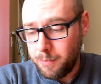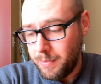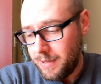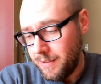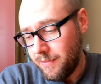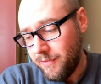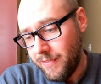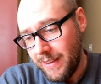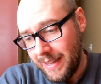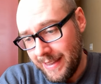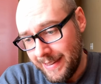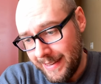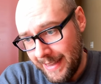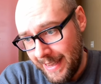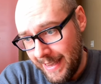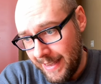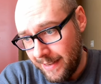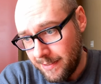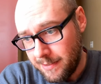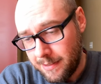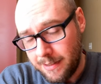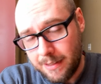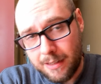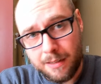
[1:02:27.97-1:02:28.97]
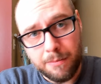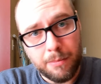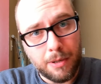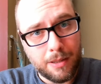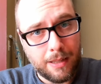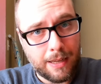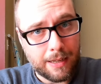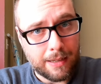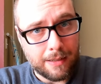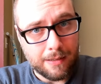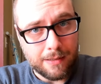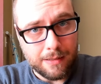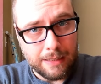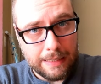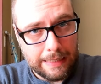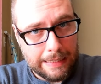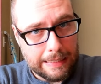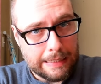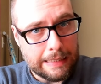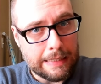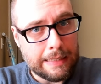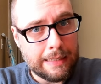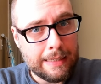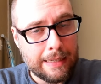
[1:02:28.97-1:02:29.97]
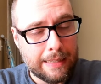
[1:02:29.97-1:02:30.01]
be fantastic, but like I said,